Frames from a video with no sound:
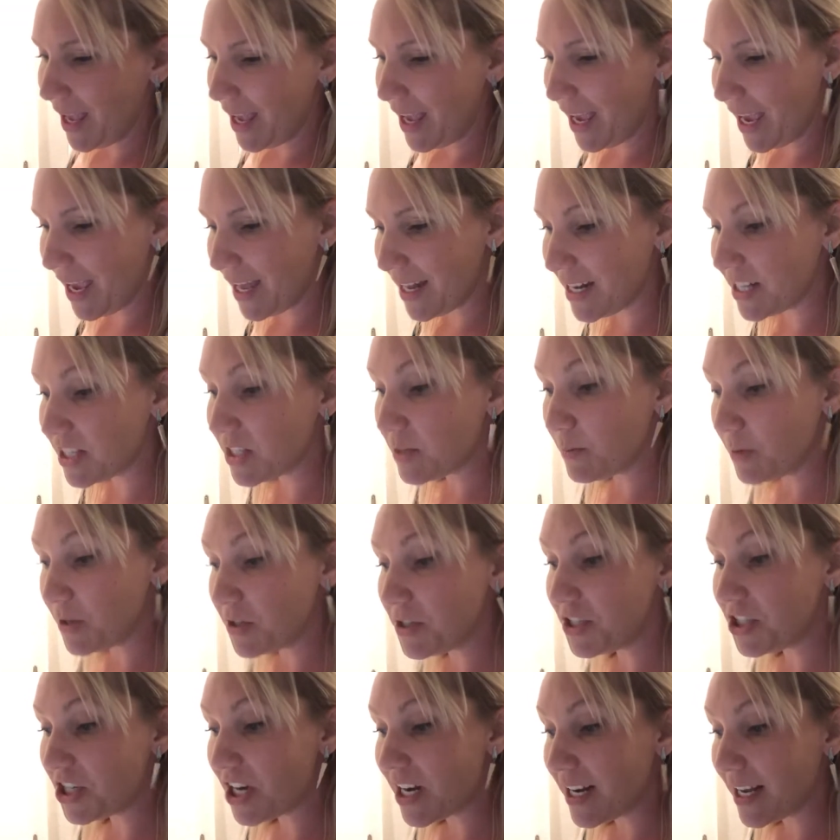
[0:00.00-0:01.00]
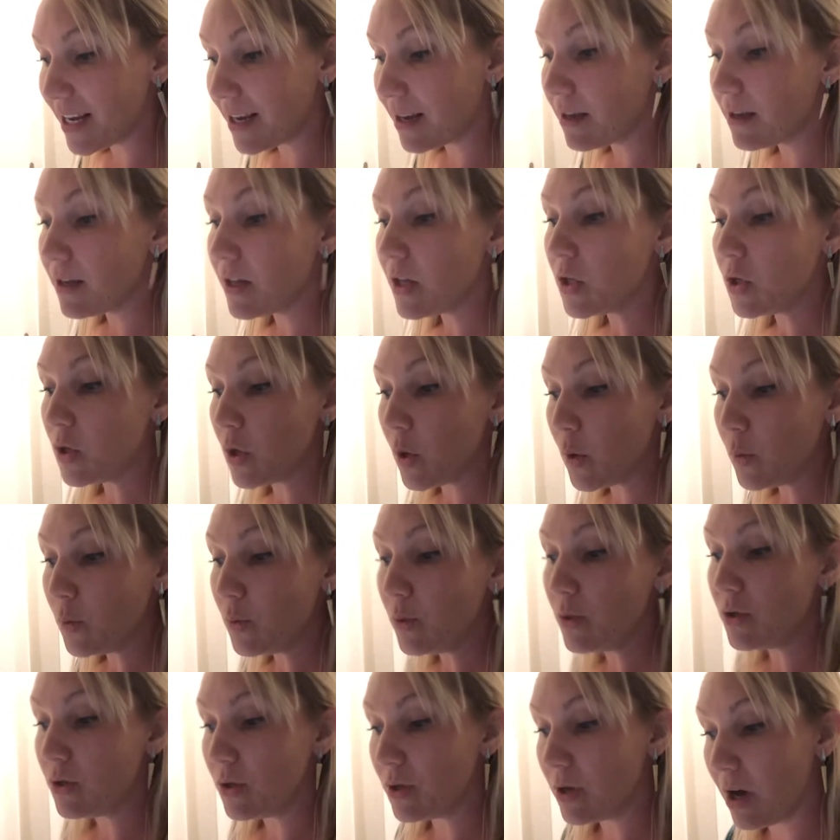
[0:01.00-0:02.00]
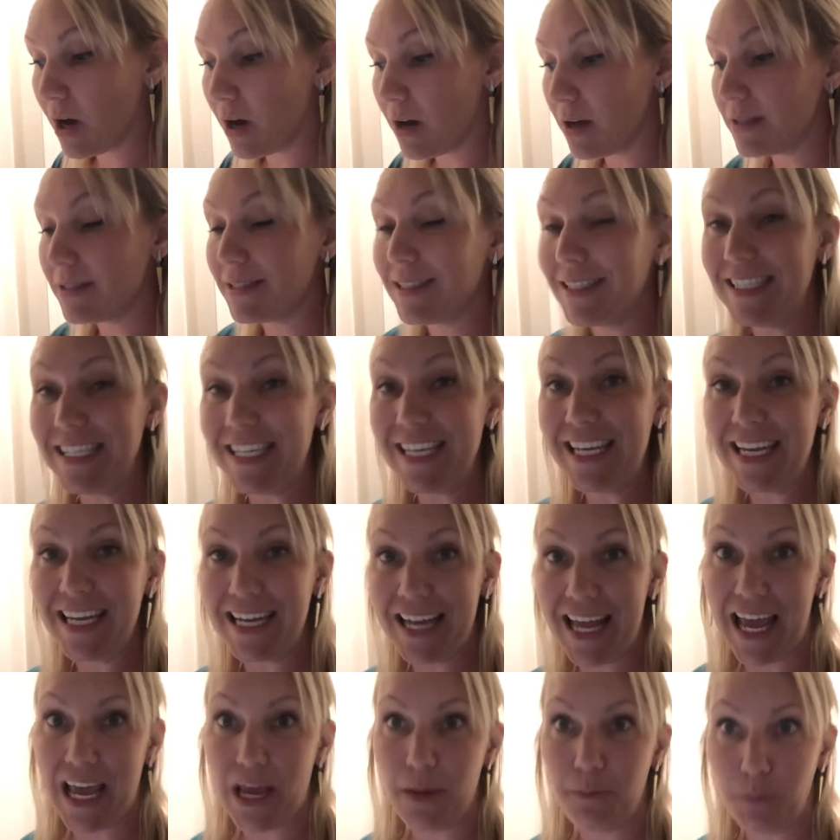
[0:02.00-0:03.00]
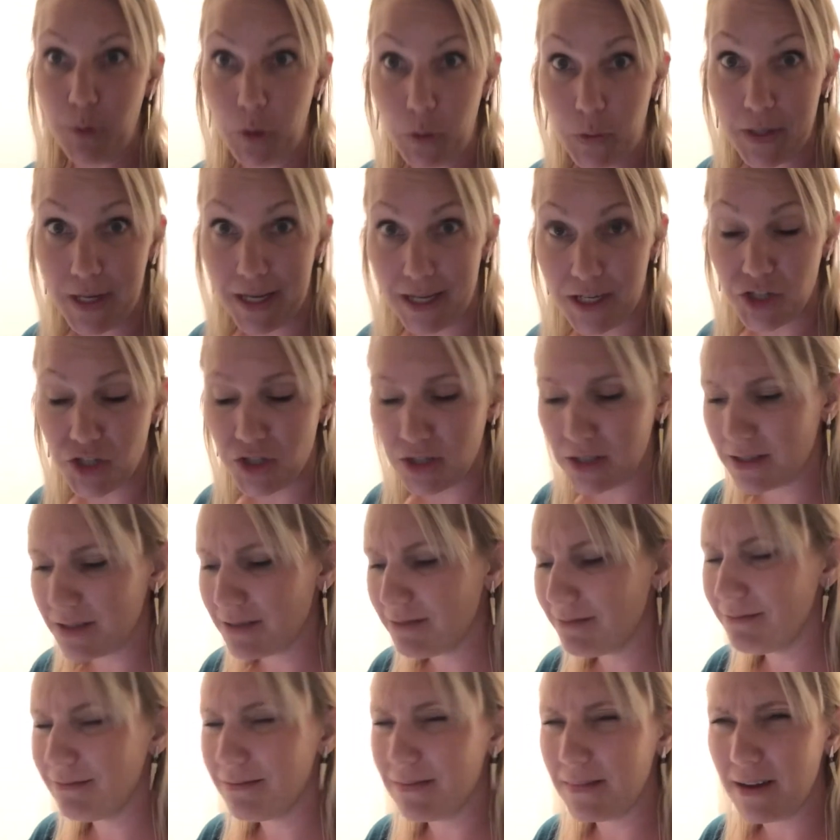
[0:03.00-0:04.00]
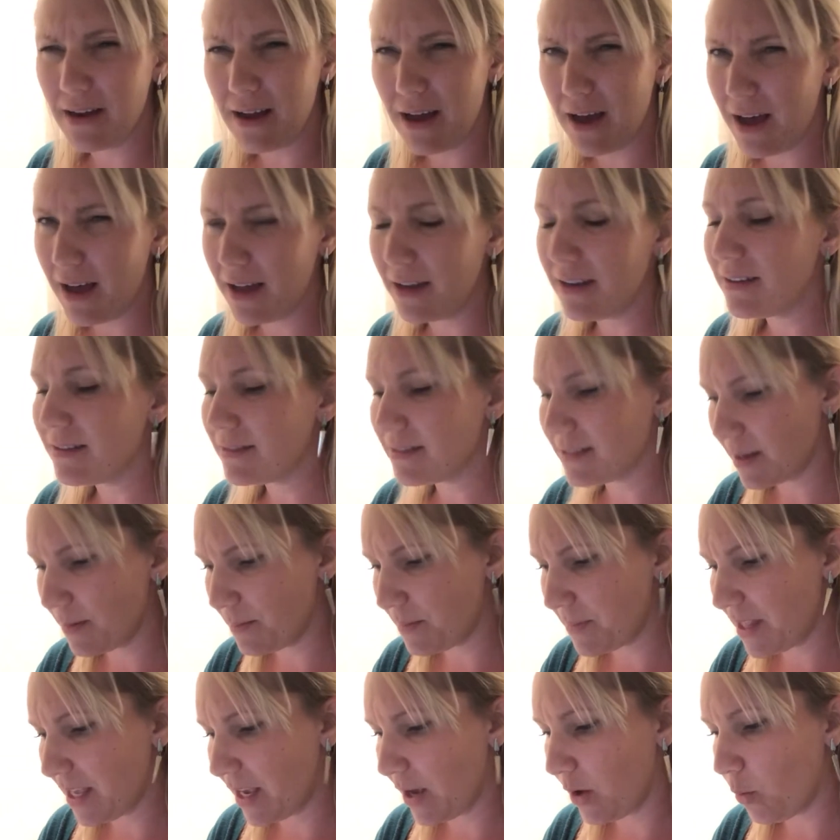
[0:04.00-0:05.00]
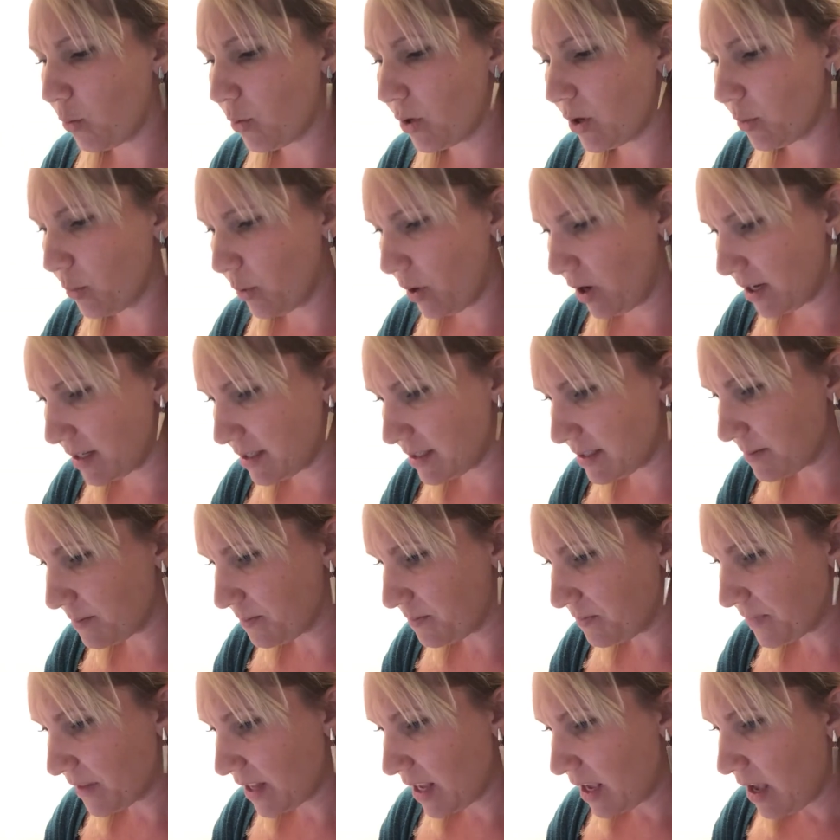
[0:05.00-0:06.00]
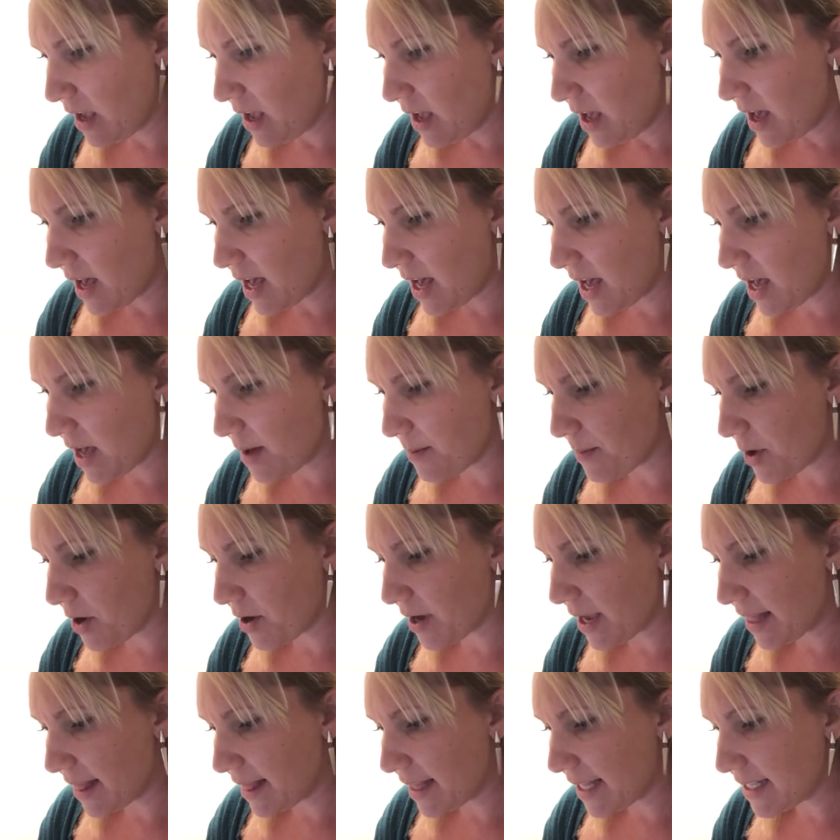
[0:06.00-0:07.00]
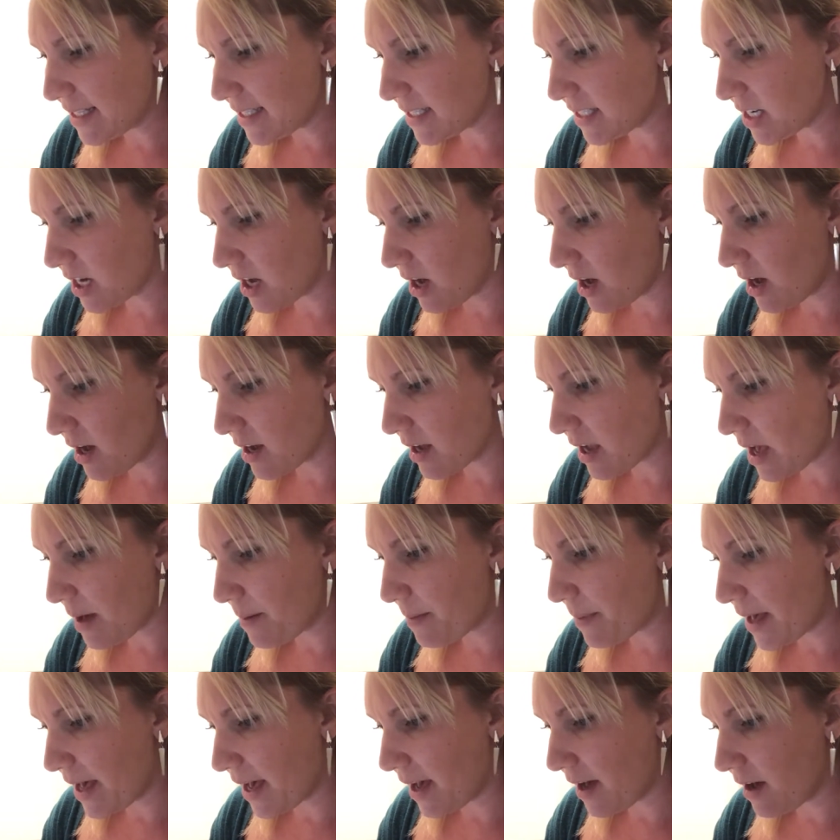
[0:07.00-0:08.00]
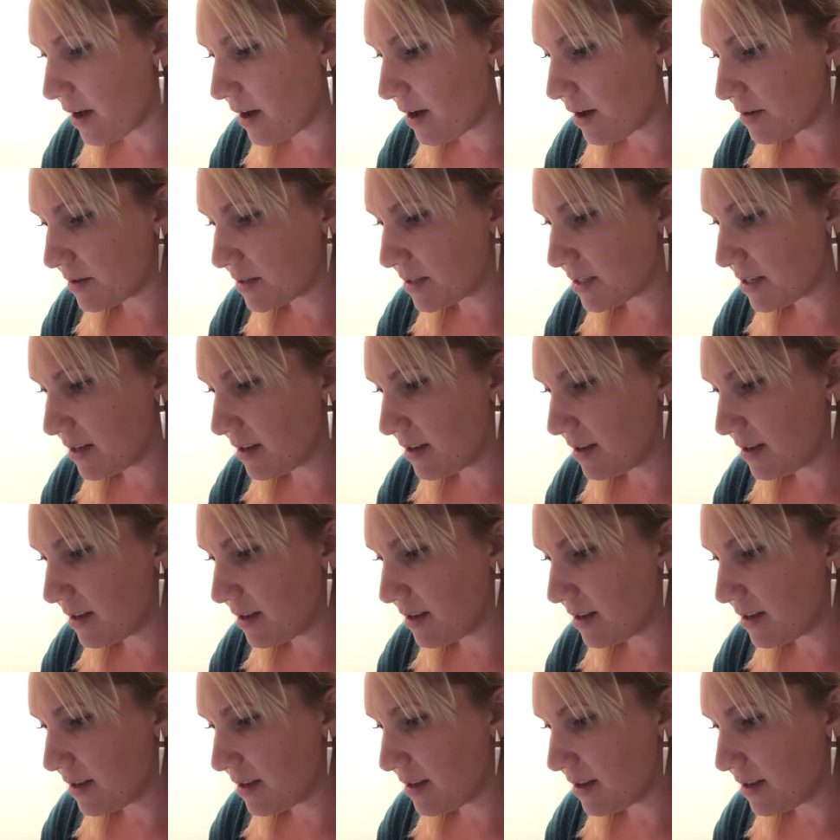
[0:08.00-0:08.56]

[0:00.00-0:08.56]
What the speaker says: And it's a mutagenic, known to cause DNA mutations. Not something we want. Okay, let's talk about...